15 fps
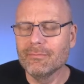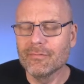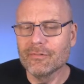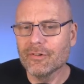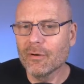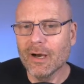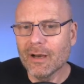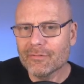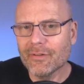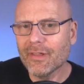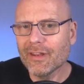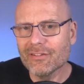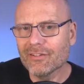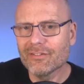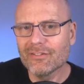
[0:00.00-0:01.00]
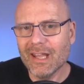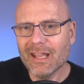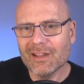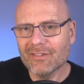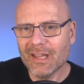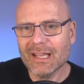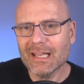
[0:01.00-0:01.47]
So after they just say
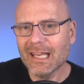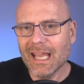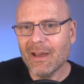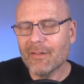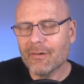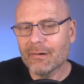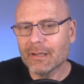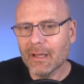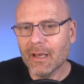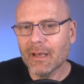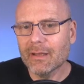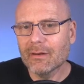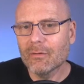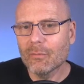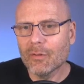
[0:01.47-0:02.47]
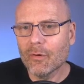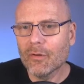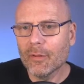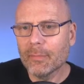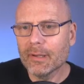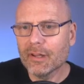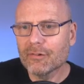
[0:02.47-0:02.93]
exactly how they're in line with all
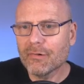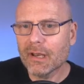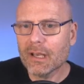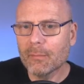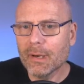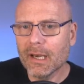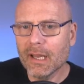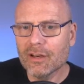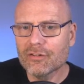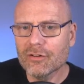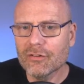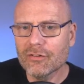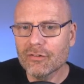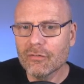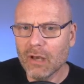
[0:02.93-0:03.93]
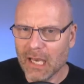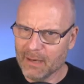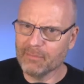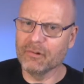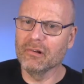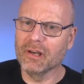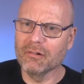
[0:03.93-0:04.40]
the police recommendations,
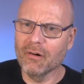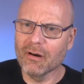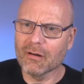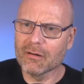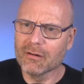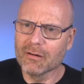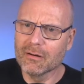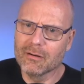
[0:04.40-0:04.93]
absolutely wrong.